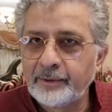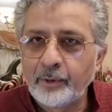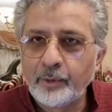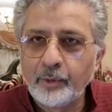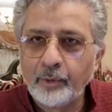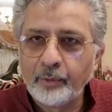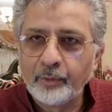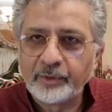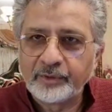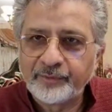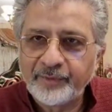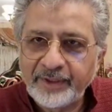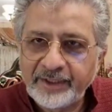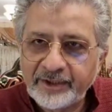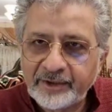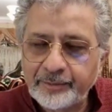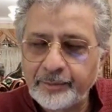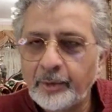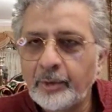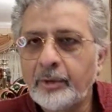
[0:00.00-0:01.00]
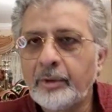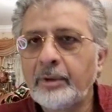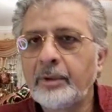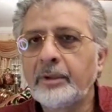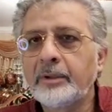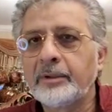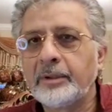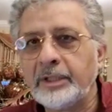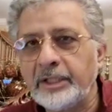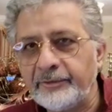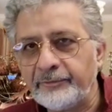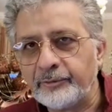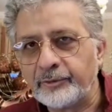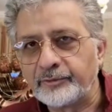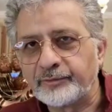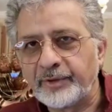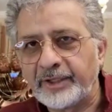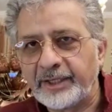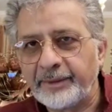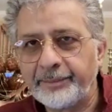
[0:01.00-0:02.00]
The hole was very small, the leaf
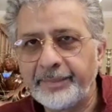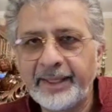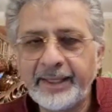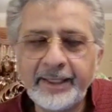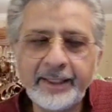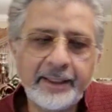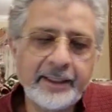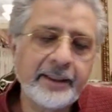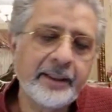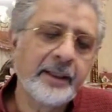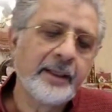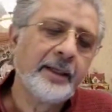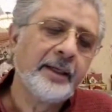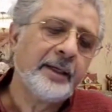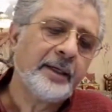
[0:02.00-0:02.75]
was very big.